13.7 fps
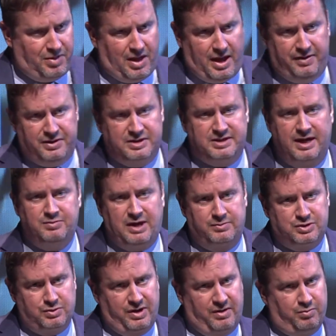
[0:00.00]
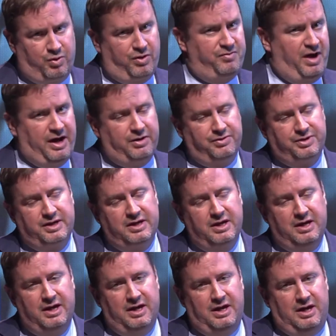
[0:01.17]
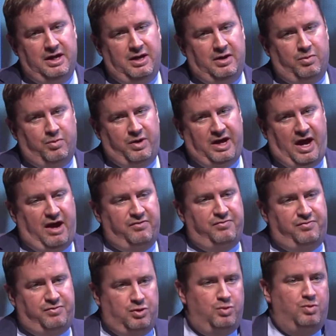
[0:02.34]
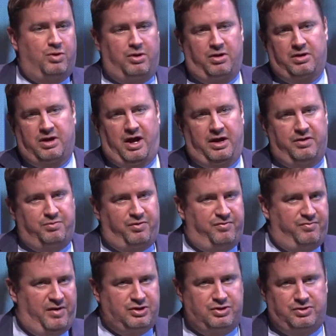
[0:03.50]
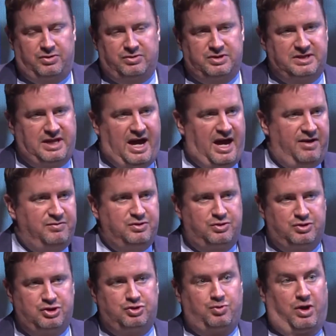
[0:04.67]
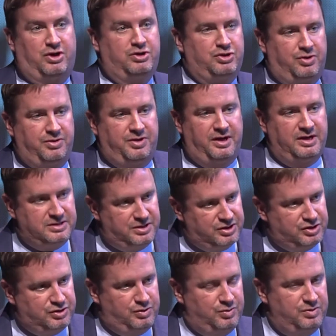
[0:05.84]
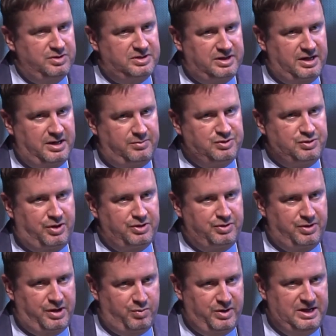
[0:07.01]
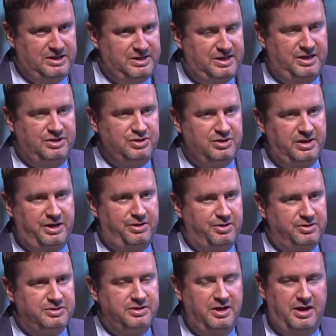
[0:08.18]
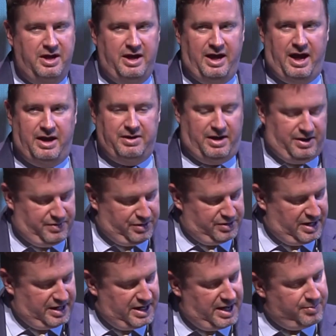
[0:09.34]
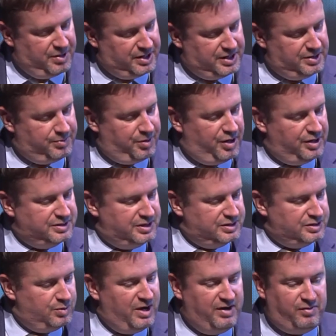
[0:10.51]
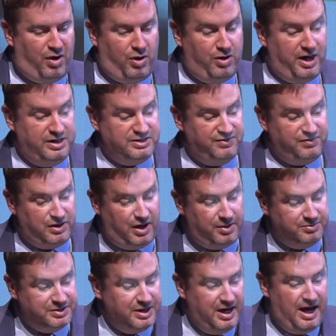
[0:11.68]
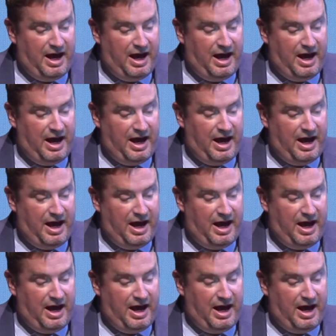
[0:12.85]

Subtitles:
At the same time, so we have more faculty. We have fewer kind of professional staff to structure things. The students end up structuring it. We teach leaders and their dynamic in the process. So we have all kinds of clubs.